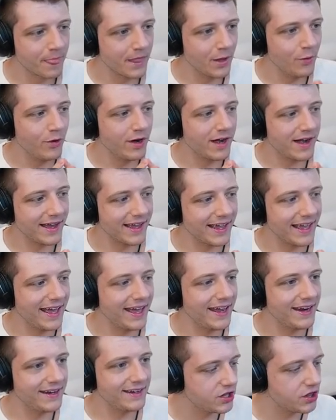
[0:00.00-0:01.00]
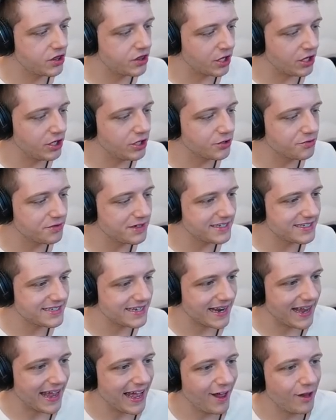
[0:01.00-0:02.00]
What did I get? Thunderous
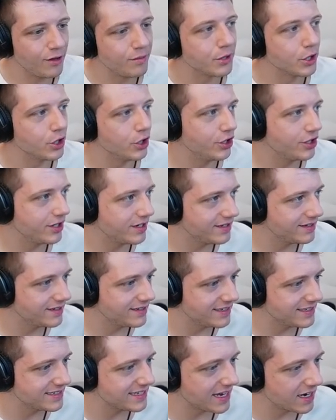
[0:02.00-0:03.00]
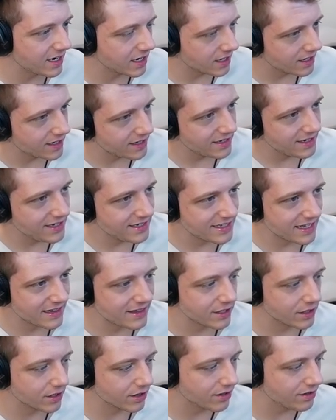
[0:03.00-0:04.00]
halberd. Is that a is that
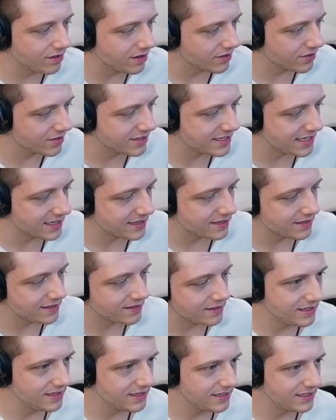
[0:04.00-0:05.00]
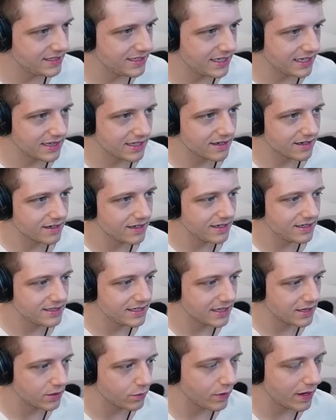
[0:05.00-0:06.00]
the girl or is that the is that the is
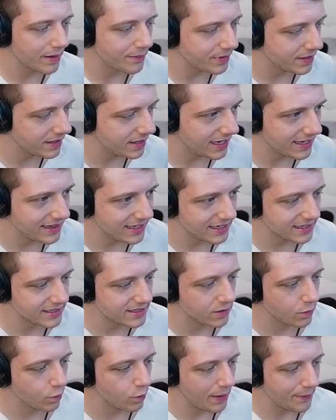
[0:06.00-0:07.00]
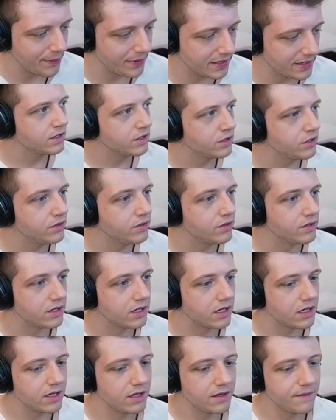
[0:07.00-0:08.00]
that the weapon? I think it's the weapon.
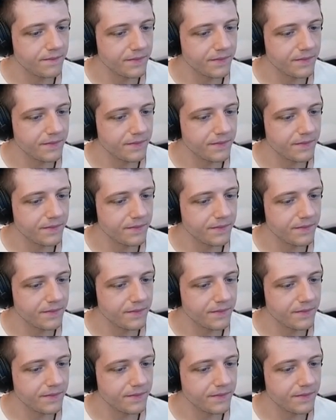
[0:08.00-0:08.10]
Cool.